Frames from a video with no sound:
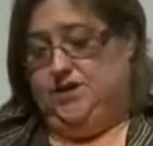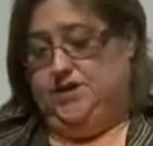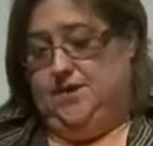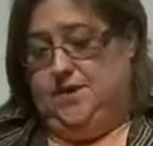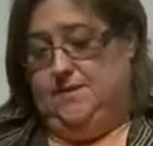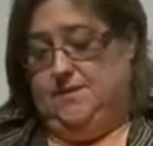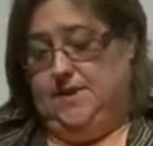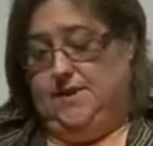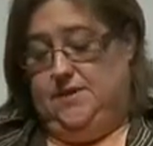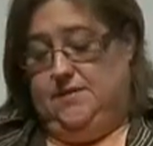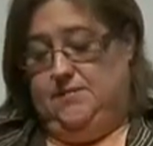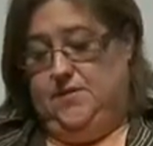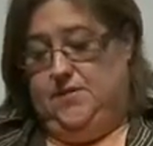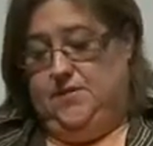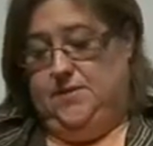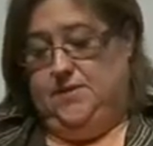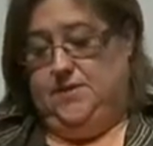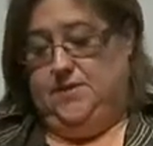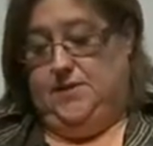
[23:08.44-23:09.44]
them. At the
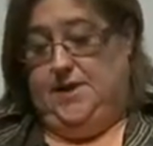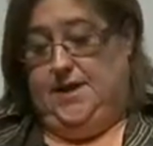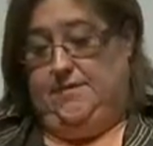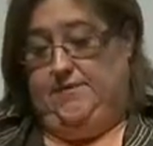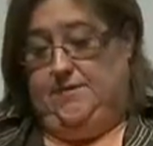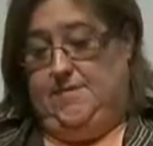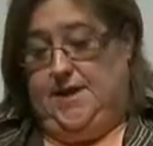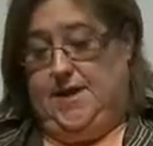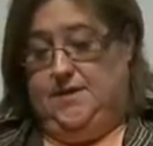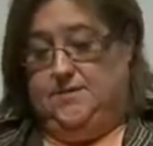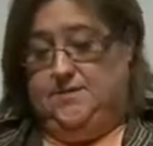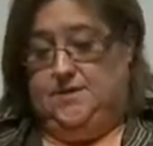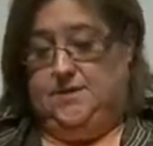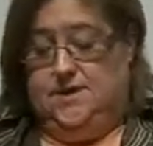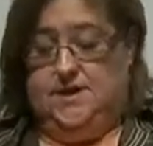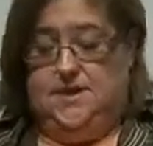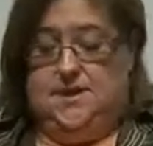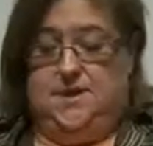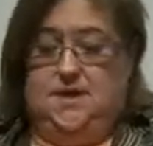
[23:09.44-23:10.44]
moment we have about
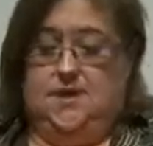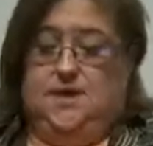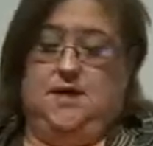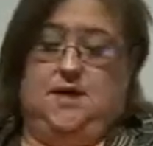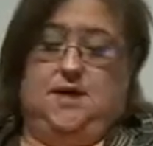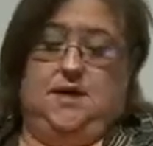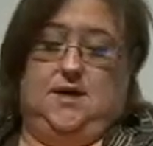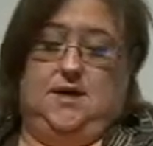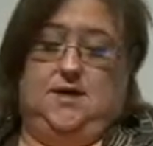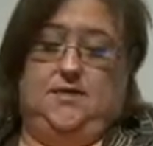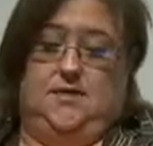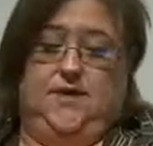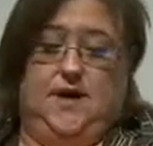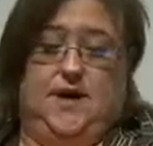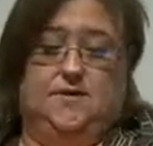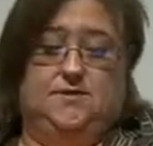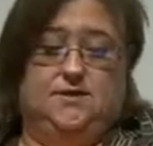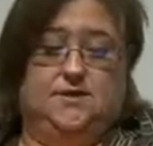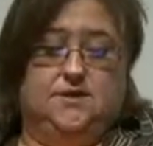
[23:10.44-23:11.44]

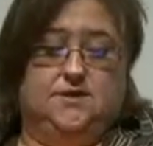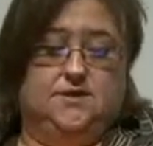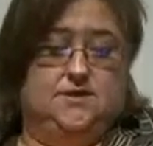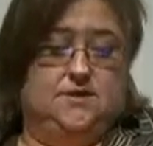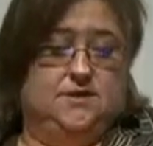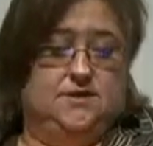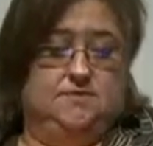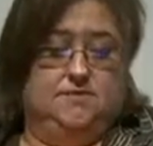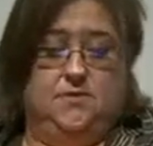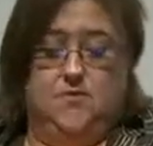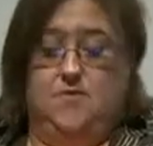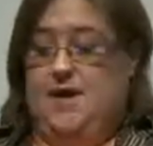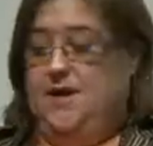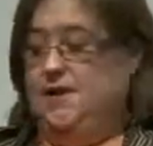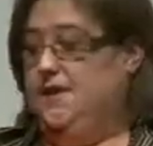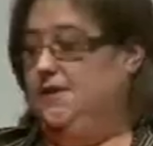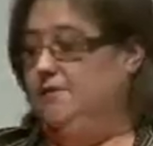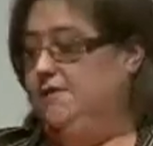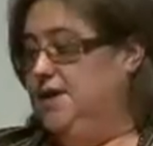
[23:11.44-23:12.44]
1,000 mobile
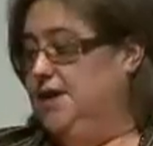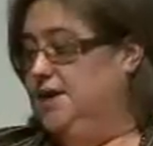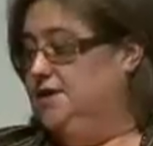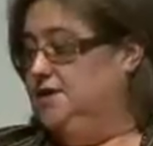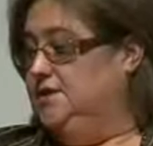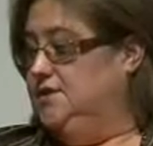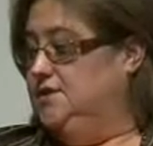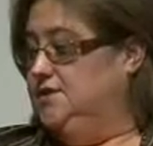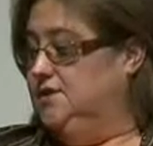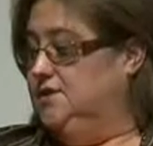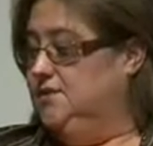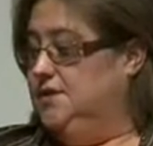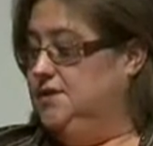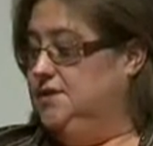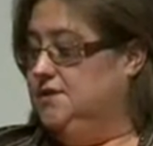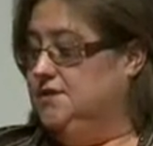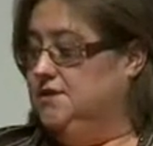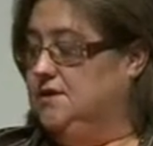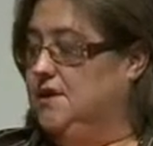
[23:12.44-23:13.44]
devices, so
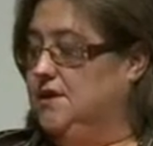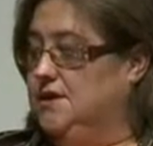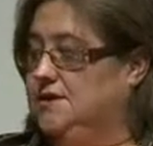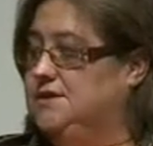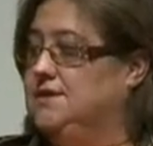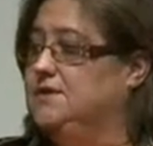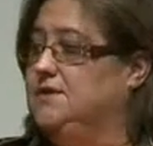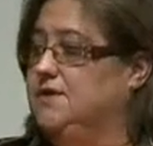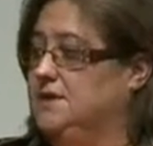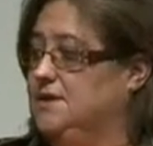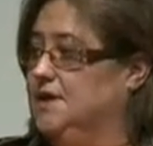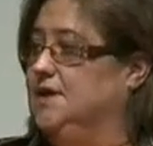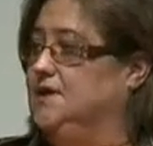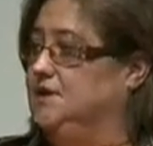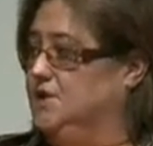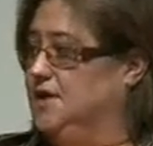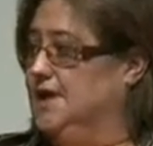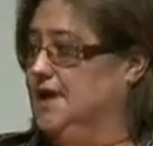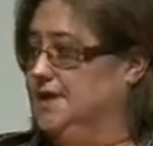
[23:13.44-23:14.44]
it's starting
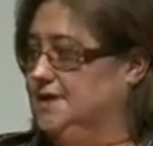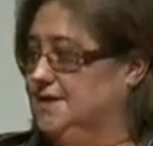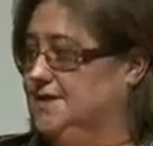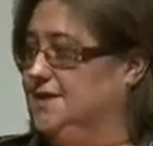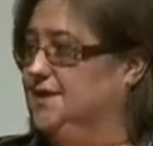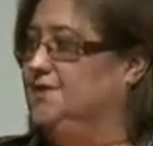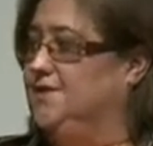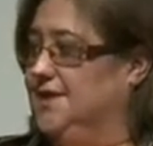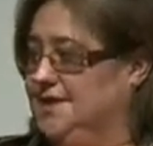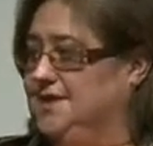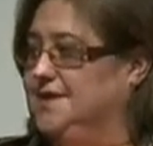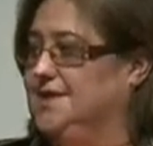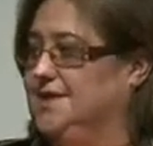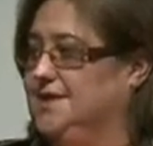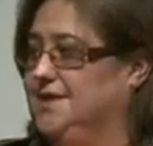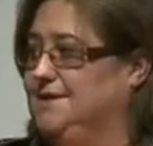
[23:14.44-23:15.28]
to get critical.